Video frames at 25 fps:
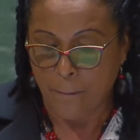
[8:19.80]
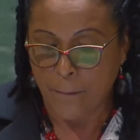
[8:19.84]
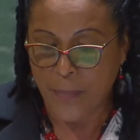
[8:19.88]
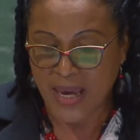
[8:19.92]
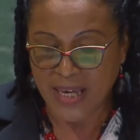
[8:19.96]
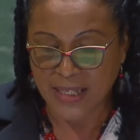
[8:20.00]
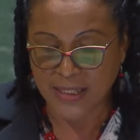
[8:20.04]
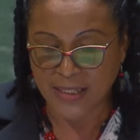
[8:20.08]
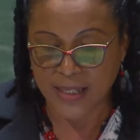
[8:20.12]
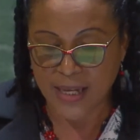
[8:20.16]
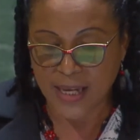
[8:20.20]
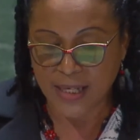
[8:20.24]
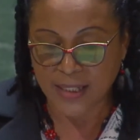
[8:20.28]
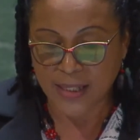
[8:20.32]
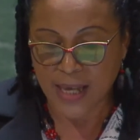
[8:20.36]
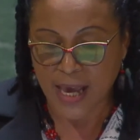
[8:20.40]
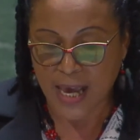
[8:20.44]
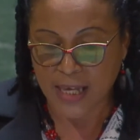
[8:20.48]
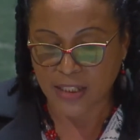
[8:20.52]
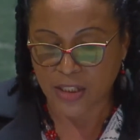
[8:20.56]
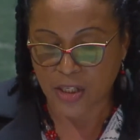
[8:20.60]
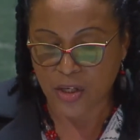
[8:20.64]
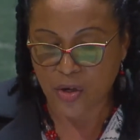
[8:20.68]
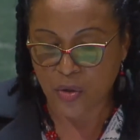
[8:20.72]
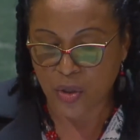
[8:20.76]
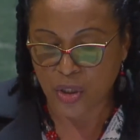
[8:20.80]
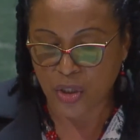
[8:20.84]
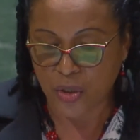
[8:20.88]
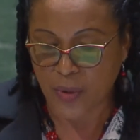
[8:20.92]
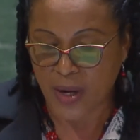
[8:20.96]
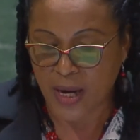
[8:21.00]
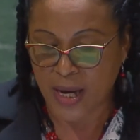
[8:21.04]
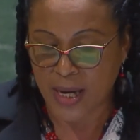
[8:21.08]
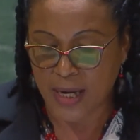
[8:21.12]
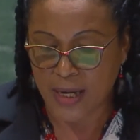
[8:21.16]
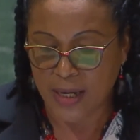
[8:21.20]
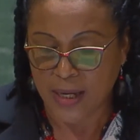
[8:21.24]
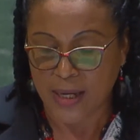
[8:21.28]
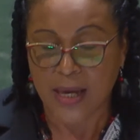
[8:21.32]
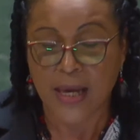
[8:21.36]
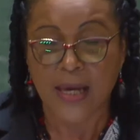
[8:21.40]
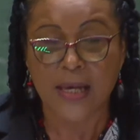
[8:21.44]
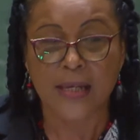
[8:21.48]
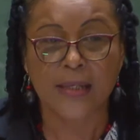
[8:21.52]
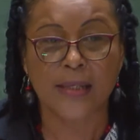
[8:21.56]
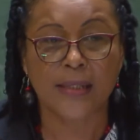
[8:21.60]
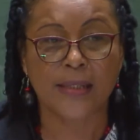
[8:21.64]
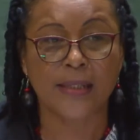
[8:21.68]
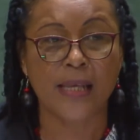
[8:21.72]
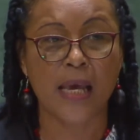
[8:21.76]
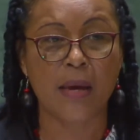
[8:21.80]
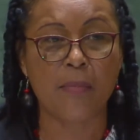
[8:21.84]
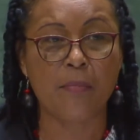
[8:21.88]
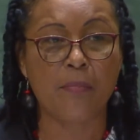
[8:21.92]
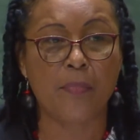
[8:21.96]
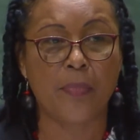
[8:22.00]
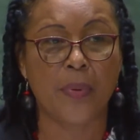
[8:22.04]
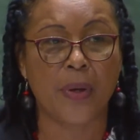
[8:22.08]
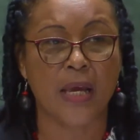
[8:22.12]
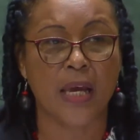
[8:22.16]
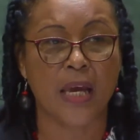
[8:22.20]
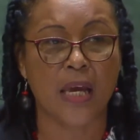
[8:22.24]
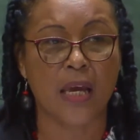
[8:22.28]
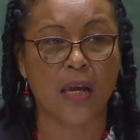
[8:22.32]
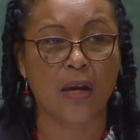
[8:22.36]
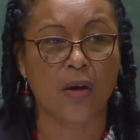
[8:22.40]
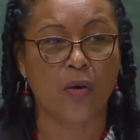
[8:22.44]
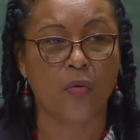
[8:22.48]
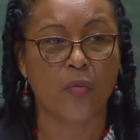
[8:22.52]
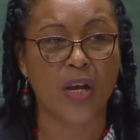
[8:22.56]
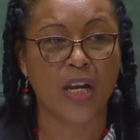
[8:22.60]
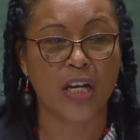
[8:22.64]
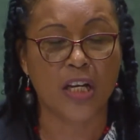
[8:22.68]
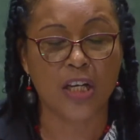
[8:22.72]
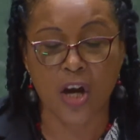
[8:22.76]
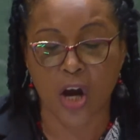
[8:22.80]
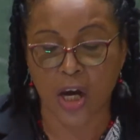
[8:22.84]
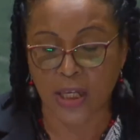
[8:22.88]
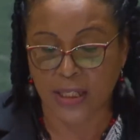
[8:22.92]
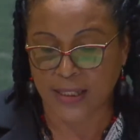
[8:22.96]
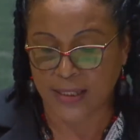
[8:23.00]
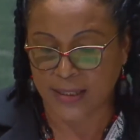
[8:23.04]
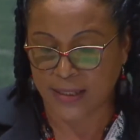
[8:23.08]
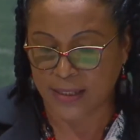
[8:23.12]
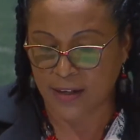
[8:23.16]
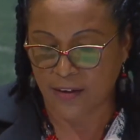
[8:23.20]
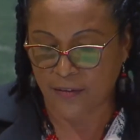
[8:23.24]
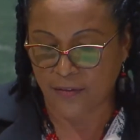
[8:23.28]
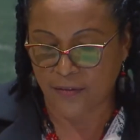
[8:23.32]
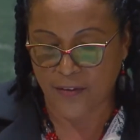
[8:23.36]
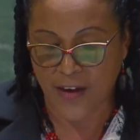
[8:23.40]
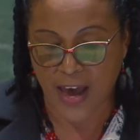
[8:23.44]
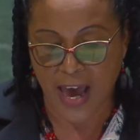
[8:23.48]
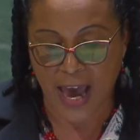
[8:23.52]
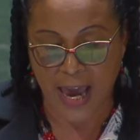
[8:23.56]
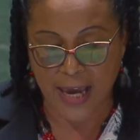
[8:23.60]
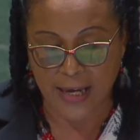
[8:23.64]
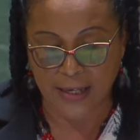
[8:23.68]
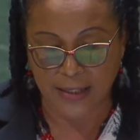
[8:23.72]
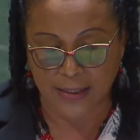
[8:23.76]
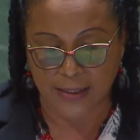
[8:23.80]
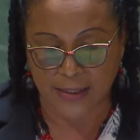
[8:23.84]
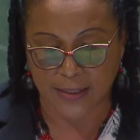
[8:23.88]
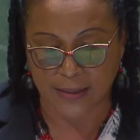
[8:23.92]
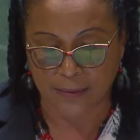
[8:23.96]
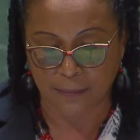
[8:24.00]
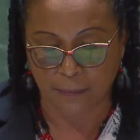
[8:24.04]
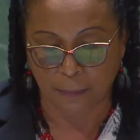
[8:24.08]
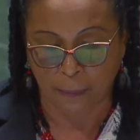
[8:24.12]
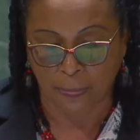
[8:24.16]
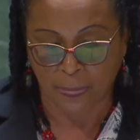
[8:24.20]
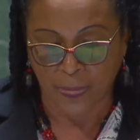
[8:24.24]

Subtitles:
Business as usual simply will not suffice.